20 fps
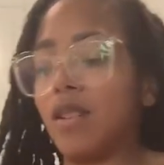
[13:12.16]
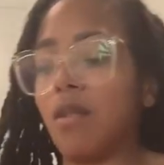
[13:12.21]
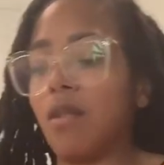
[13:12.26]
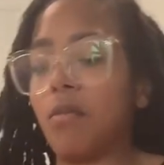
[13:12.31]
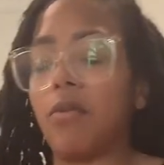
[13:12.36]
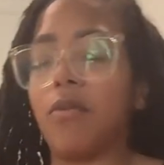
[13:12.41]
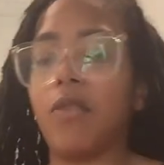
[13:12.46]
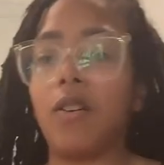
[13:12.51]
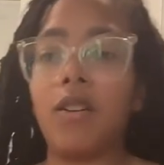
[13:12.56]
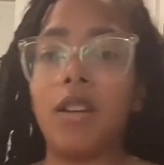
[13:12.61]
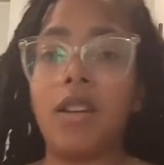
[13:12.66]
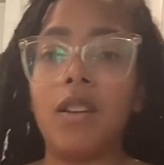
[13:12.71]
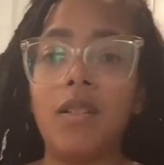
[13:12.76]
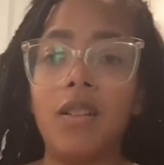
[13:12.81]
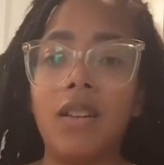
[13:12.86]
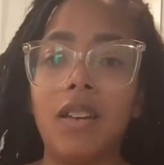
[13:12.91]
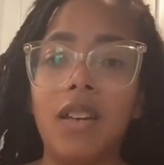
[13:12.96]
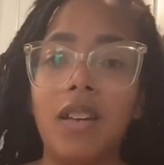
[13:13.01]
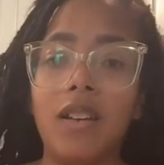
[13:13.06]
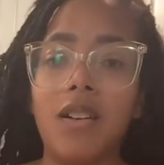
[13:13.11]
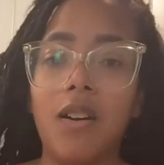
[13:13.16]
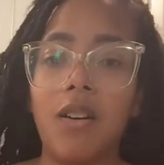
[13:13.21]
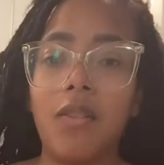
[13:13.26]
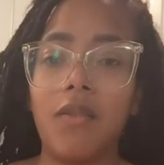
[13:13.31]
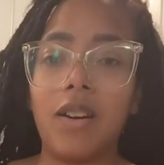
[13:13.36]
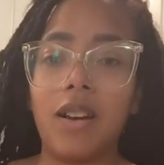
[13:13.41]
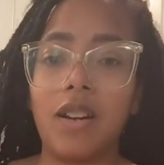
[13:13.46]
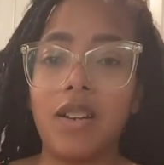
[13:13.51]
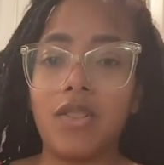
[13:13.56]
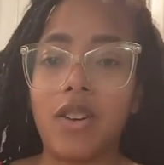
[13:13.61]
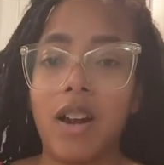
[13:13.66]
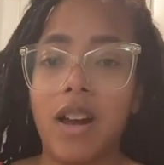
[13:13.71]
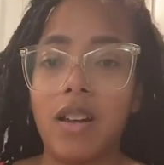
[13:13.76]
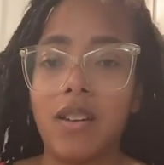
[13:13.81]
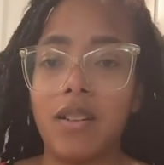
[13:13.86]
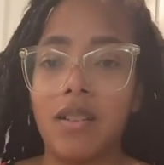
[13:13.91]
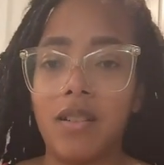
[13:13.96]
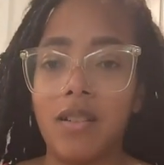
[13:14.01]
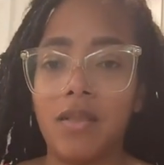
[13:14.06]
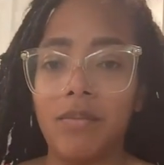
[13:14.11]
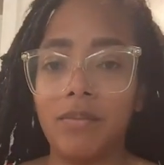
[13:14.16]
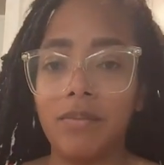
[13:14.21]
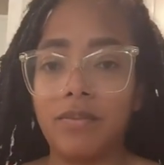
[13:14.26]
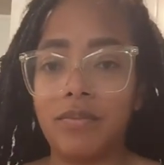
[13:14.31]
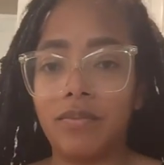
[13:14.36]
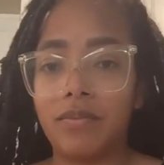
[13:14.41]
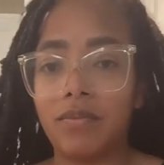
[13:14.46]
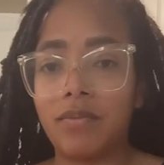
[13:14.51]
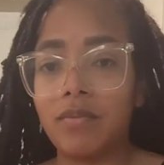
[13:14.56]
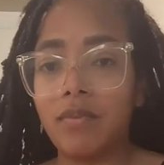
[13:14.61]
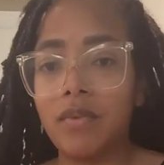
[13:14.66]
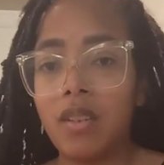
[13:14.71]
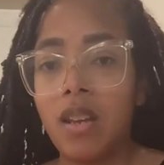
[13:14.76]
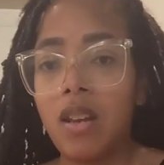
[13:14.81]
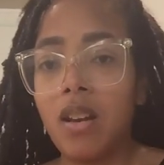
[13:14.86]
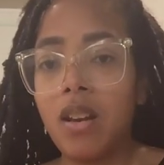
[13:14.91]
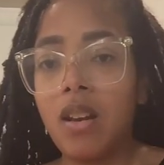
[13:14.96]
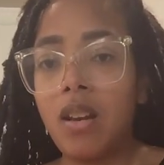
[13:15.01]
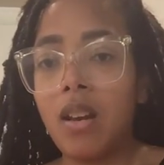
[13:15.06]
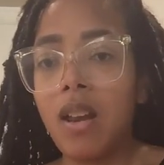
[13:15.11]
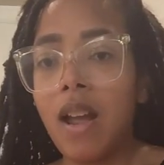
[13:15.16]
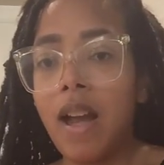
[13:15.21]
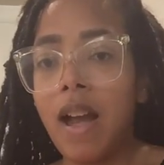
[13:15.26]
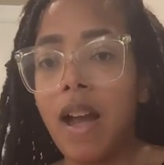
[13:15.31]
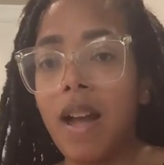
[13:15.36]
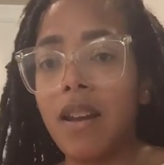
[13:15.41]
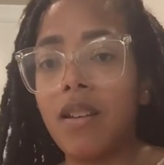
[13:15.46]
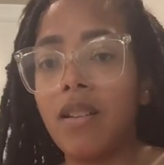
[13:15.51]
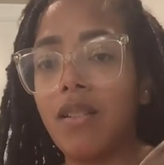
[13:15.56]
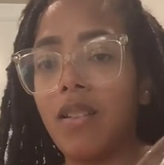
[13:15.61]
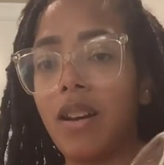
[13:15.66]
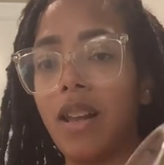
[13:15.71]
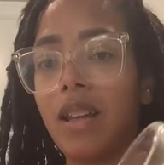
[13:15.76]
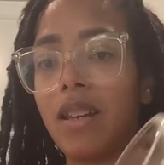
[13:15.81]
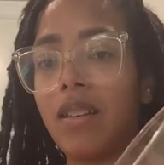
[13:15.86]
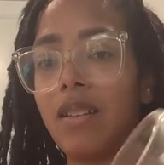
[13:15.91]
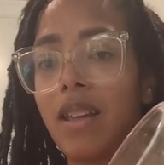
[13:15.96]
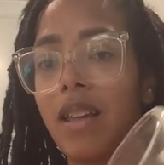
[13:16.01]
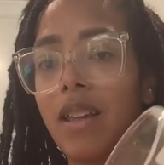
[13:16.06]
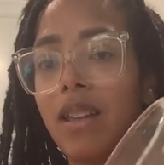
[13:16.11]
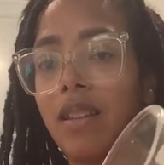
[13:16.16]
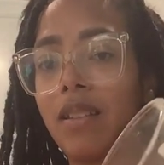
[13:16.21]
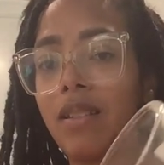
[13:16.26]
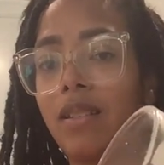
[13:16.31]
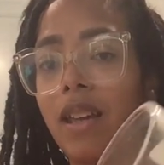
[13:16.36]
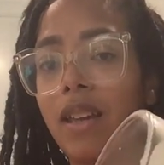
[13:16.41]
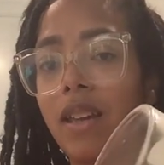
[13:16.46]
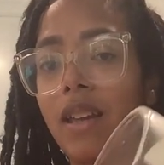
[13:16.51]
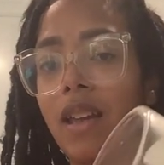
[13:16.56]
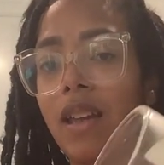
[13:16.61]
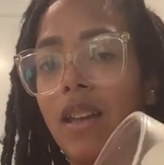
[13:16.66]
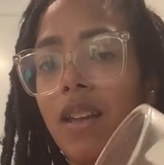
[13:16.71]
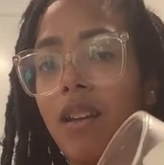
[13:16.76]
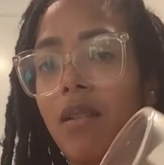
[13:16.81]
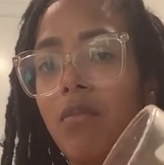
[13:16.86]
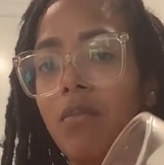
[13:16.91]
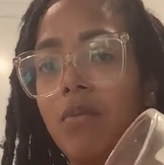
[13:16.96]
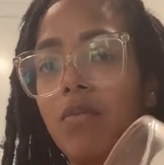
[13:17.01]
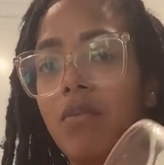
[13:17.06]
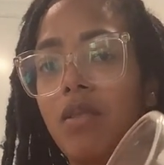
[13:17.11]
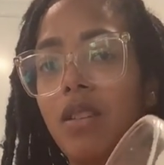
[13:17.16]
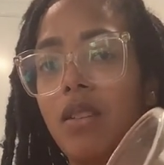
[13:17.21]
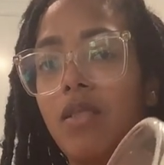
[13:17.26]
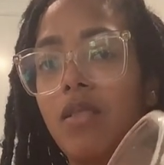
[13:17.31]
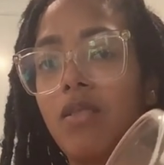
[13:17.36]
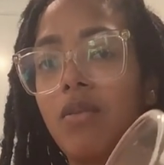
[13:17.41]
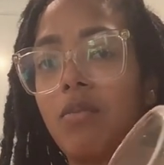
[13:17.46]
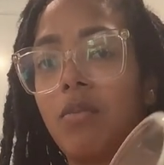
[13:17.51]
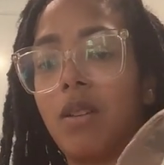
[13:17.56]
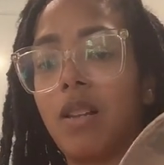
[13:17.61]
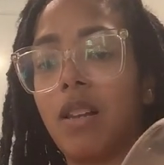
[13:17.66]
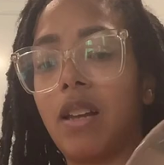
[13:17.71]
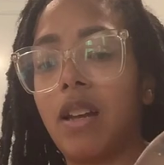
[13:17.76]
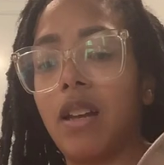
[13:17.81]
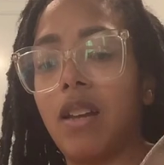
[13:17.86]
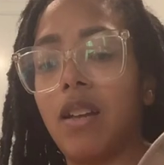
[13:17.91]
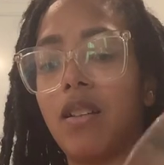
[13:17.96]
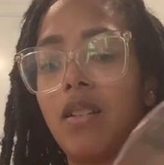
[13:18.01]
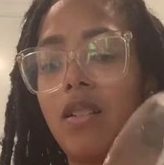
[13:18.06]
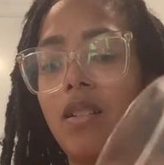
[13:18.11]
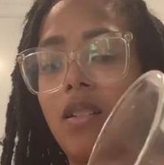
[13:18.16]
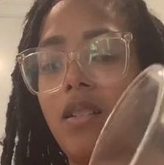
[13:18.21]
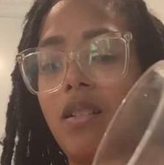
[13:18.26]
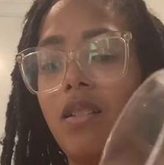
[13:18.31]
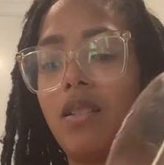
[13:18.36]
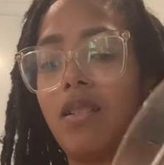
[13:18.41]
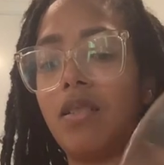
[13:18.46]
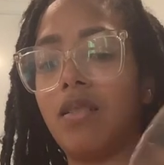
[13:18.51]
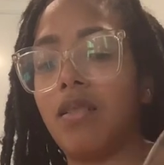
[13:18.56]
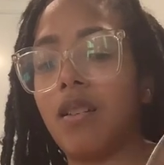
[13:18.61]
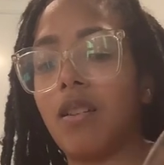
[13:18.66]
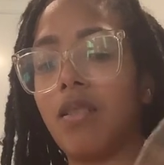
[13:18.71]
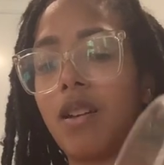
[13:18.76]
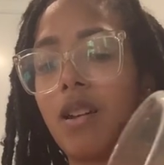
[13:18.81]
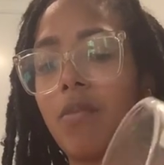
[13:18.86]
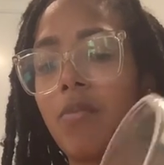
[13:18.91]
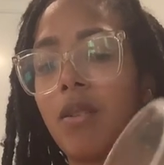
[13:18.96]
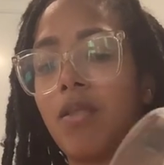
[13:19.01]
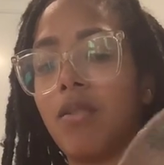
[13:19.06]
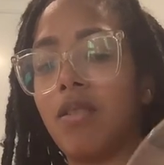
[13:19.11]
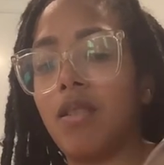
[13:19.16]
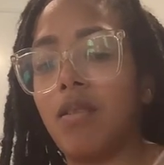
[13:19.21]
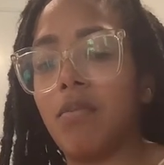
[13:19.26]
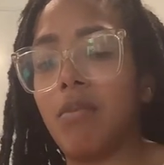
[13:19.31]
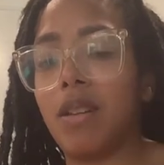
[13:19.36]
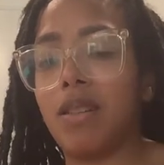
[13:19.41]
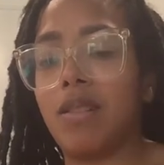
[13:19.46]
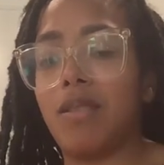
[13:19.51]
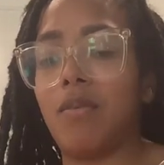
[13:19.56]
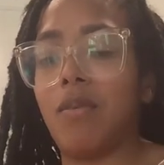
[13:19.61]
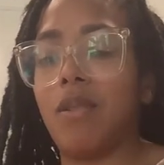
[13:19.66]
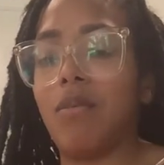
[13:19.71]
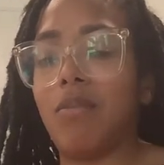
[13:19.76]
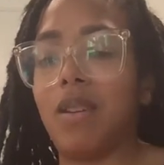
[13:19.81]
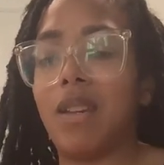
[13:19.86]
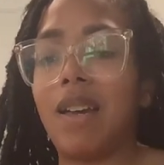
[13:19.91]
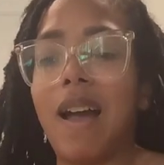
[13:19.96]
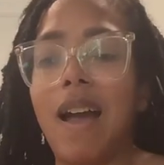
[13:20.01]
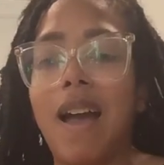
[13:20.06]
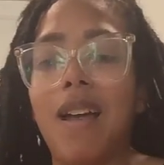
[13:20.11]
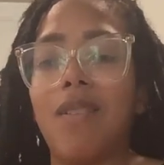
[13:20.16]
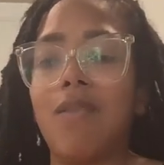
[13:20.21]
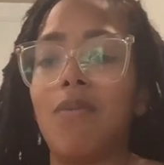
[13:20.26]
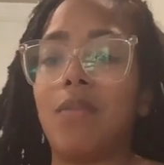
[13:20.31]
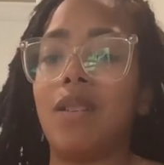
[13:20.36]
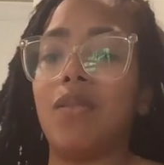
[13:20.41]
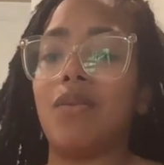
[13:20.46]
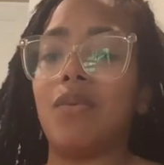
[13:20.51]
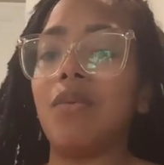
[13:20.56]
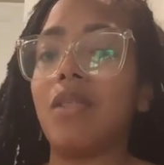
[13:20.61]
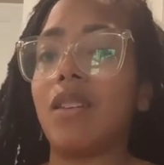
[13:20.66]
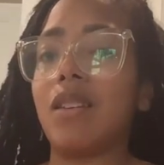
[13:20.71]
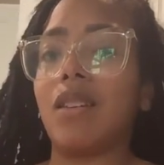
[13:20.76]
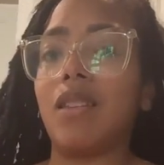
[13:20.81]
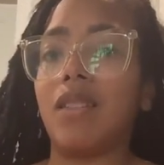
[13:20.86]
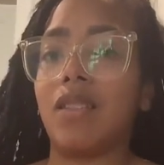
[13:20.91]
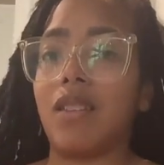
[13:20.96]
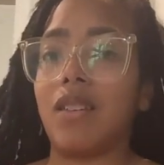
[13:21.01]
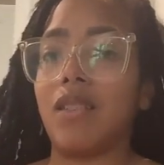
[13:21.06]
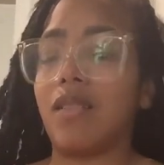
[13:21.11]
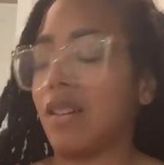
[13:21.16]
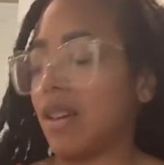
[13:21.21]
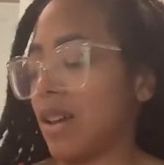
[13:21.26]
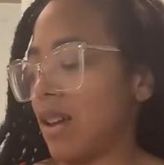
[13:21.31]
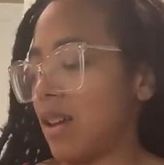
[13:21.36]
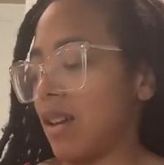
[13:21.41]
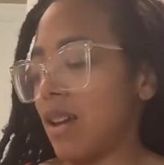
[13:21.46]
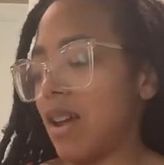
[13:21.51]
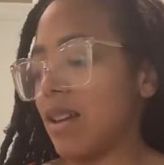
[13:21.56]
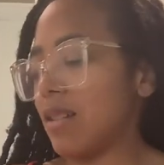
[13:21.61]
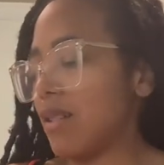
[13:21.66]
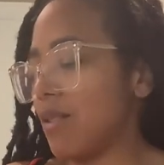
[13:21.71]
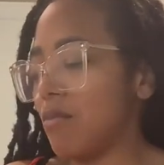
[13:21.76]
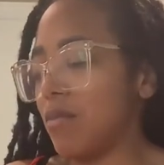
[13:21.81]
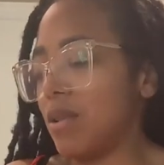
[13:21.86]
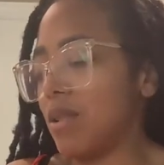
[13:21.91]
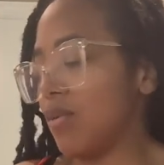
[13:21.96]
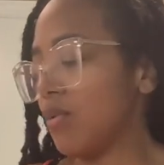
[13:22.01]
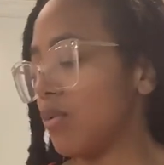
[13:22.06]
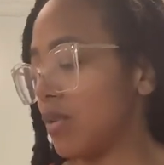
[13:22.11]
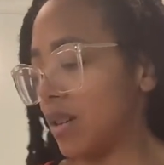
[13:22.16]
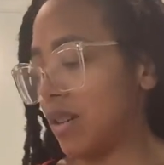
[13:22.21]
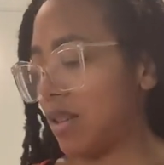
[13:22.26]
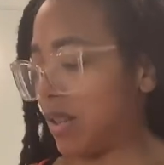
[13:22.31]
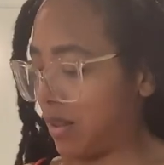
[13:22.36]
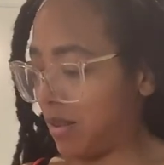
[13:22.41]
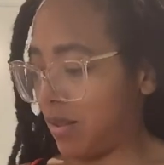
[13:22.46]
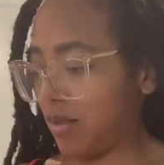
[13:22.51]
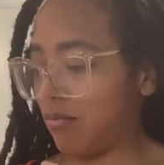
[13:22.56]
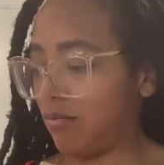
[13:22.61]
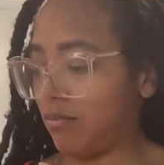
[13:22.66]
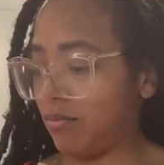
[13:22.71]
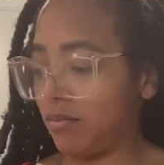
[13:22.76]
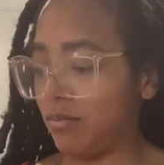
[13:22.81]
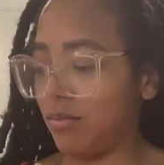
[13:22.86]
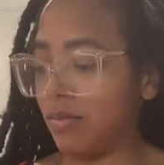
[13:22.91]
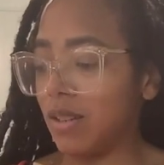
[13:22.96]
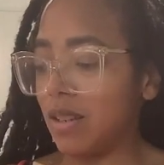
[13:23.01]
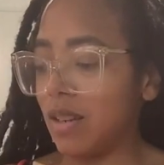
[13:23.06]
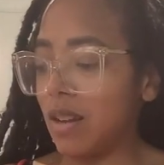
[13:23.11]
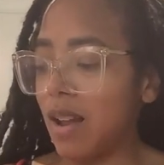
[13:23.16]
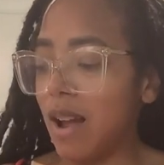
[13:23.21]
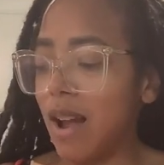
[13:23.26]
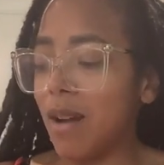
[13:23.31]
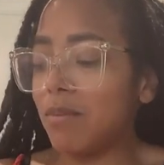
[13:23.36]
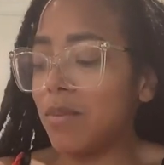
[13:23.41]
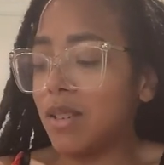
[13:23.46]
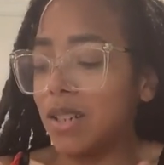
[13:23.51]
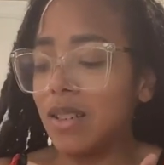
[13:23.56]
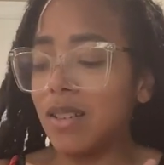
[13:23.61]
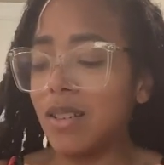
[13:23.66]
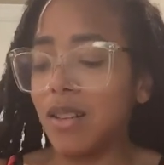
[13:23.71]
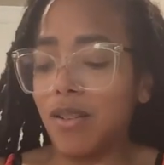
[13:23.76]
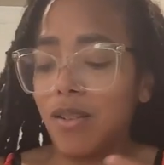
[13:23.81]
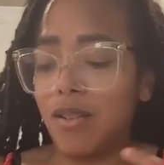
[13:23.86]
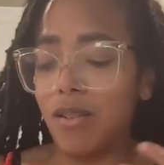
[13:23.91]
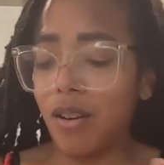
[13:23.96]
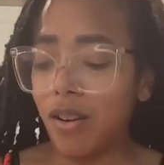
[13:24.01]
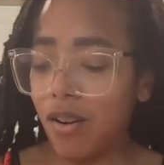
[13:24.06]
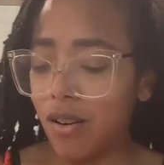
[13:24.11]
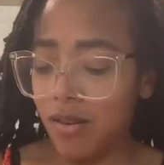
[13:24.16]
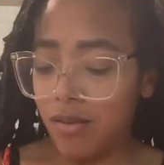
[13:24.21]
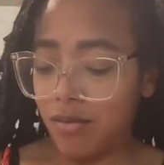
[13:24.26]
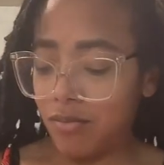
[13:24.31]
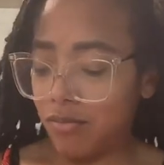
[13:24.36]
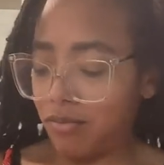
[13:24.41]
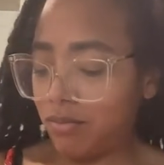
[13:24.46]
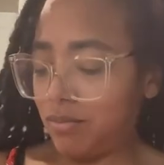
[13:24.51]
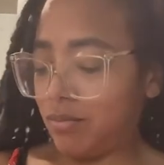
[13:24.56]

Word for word: So before he, he go over there trying to Yeah, I know they, they they can't help themselves, but like don't come on here messing with me. I don't be doing nothing. Okay? I don't be doing nothing. I'm just a girl.